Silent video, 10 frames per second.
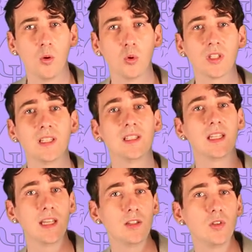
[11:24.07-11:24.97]
would
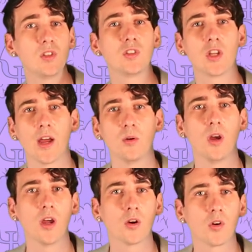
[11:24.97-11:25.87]
continue to show
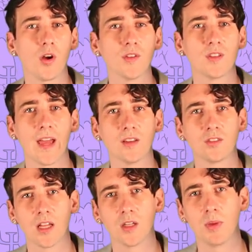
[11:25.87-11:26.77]
cross sex
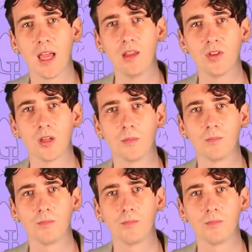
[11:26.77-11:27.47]
gendered behaviour.